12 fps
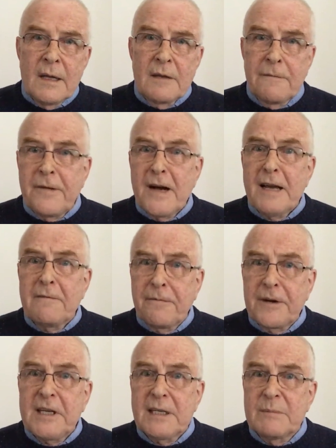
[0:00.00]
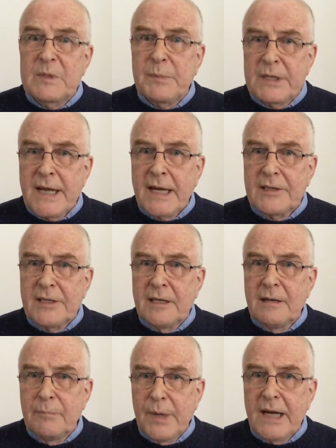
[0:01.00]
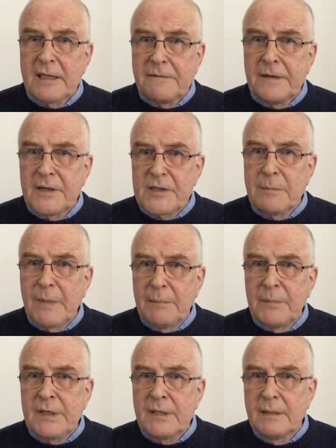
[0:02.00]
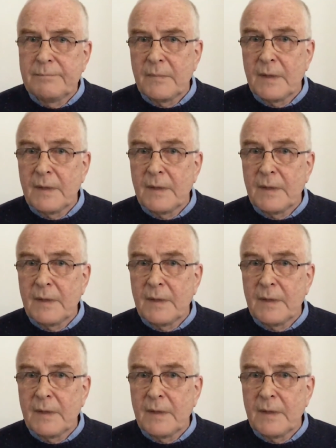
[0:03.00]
The 5 freedoms protected by the First Amendment,